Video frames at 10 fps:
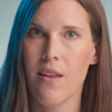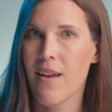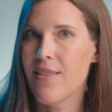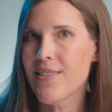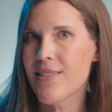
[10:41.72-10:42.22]

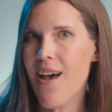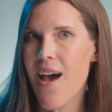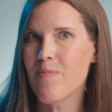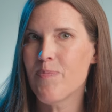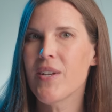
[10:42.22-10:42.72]
And that's
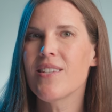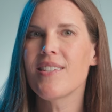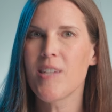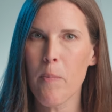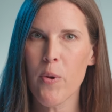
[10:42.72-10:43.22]
that, a
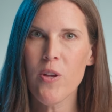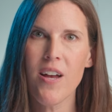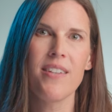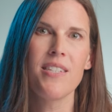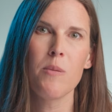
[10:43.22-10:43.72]
simple,
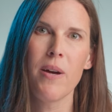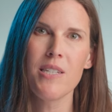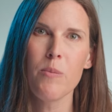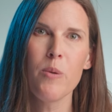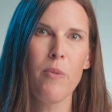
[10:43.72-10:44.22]

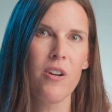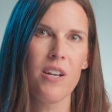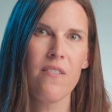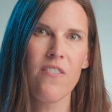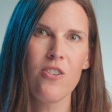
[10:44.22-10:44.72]
customizable
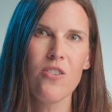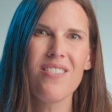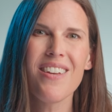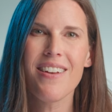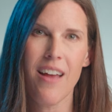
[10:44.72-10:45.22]
marketing funnel
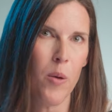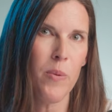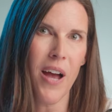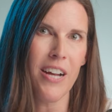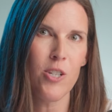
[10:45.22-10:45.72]
that can
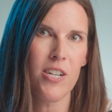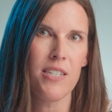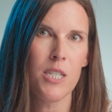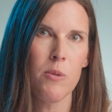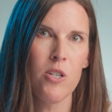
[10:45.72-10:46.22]
help guide your
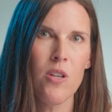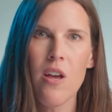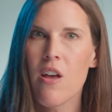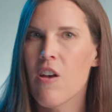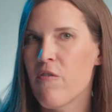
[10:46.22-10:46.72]
customers
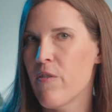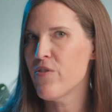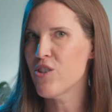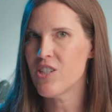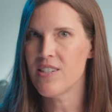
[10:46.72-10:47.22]
from
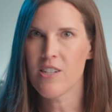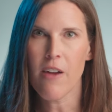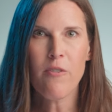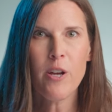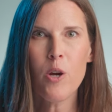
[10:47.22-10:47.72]
first
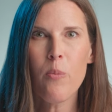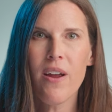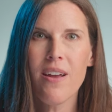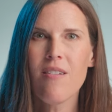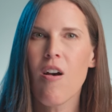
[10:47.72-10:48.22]
discovering your
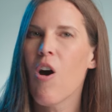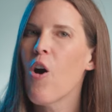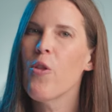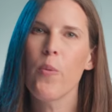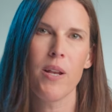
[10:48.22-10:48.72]
brand
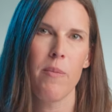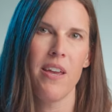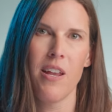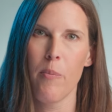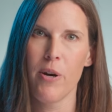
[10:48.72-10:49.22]
all the way to
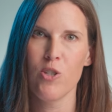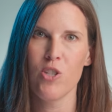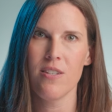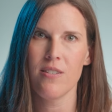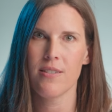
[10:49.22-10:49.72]
making a
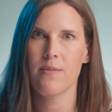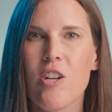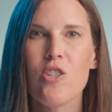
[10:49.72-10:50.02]
purchase.